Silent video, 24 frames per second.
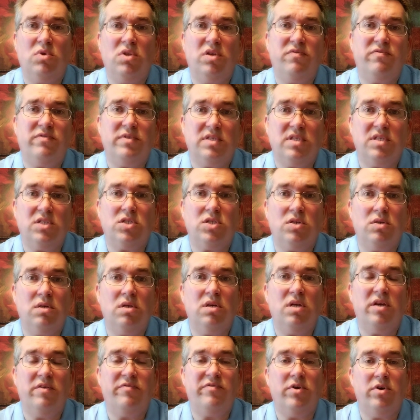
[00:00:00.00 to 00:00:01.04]
with your
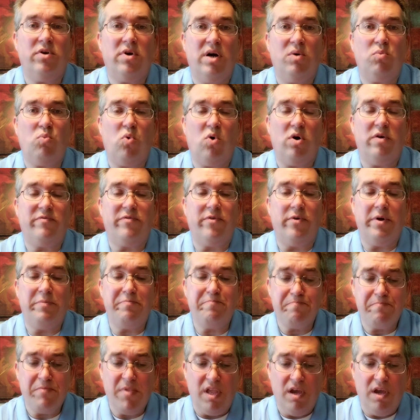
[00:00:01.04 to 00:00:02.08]
physician if you're on Warfarin.